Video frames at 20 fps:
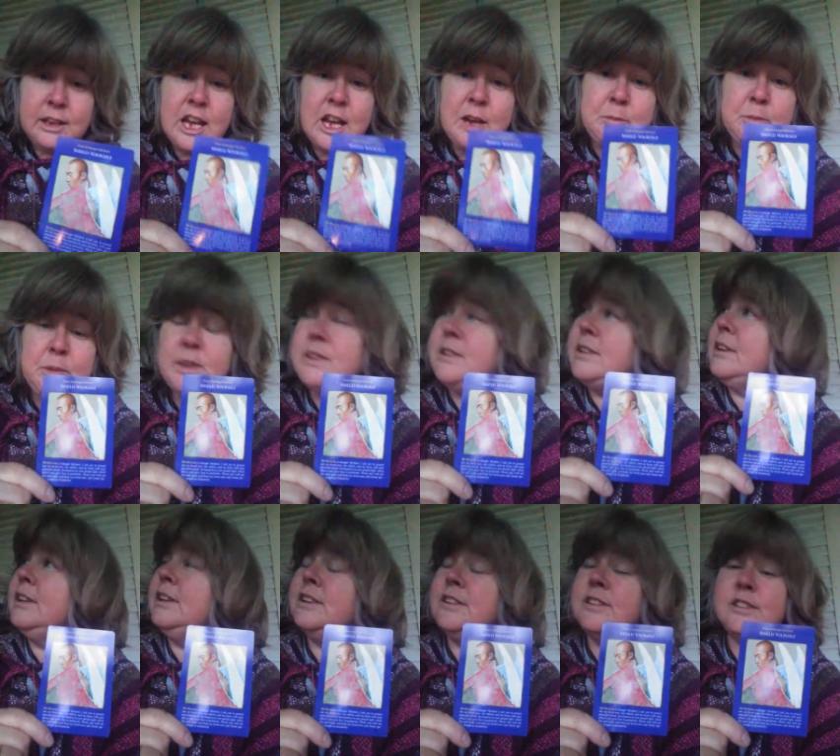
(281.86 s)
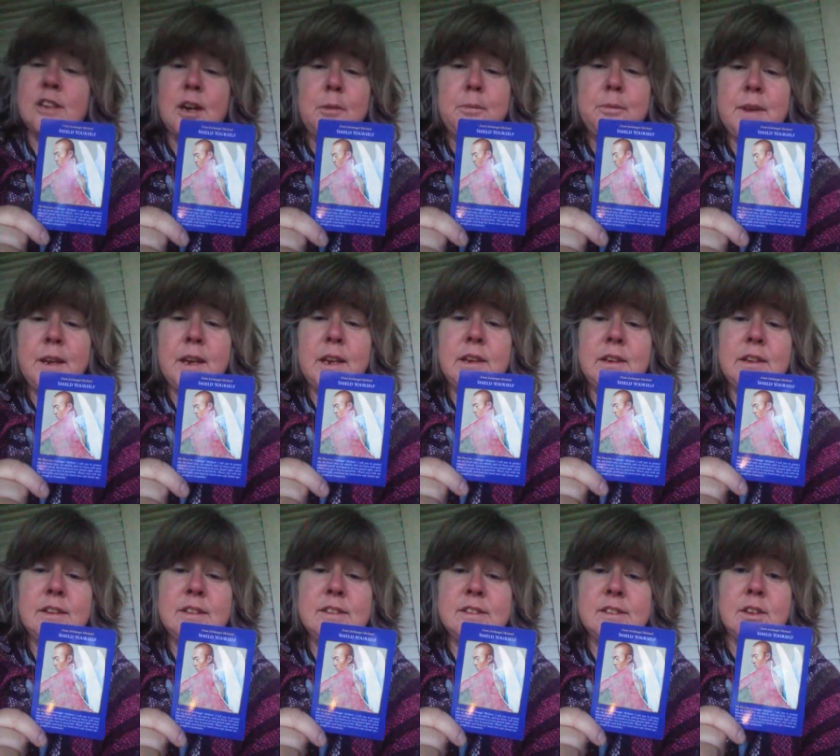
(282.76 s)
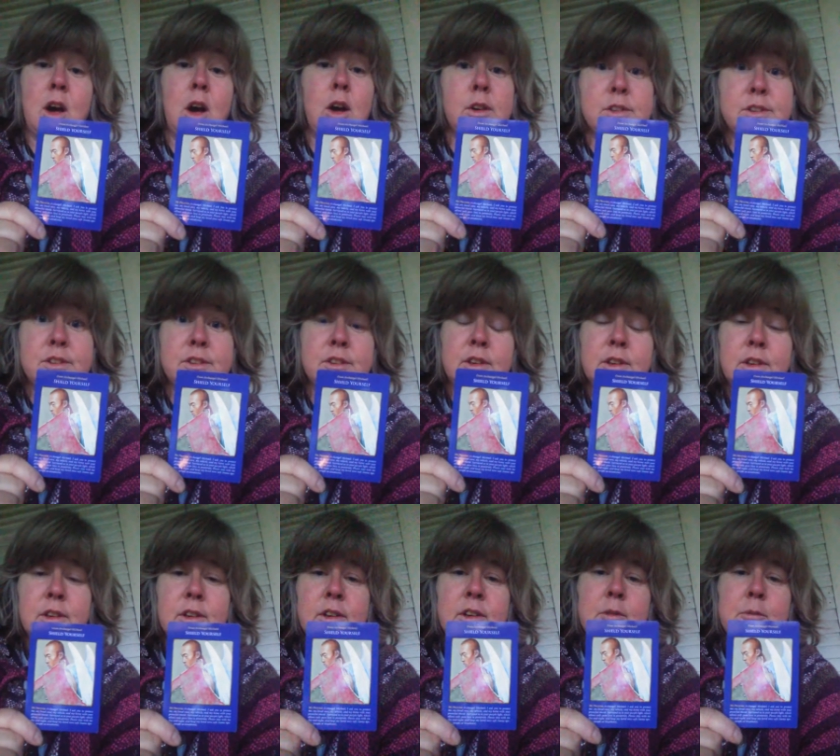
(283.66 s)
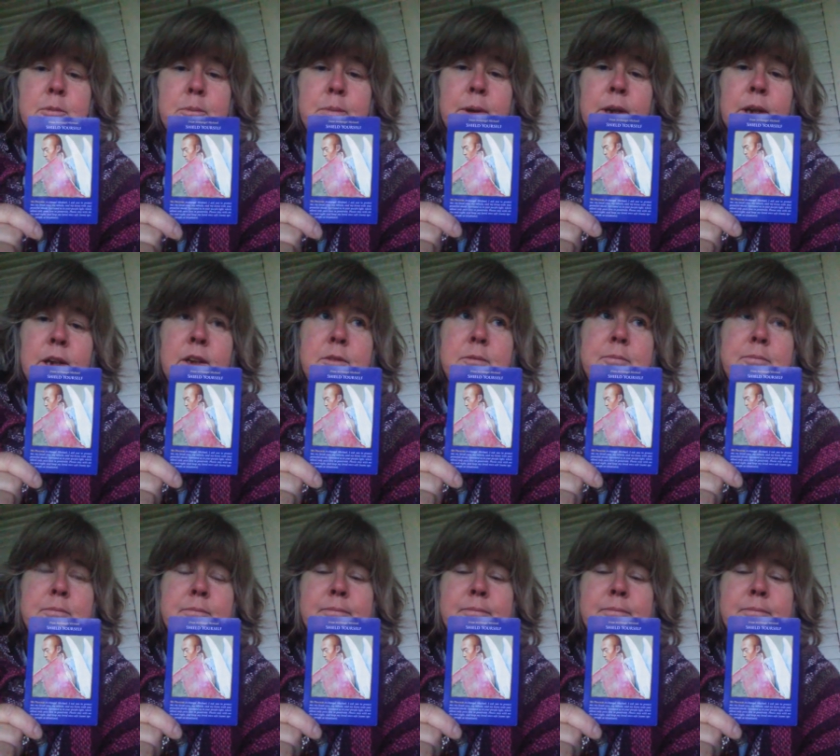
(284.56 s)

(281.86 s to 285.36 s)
I'm going to tell you something, it sucks, but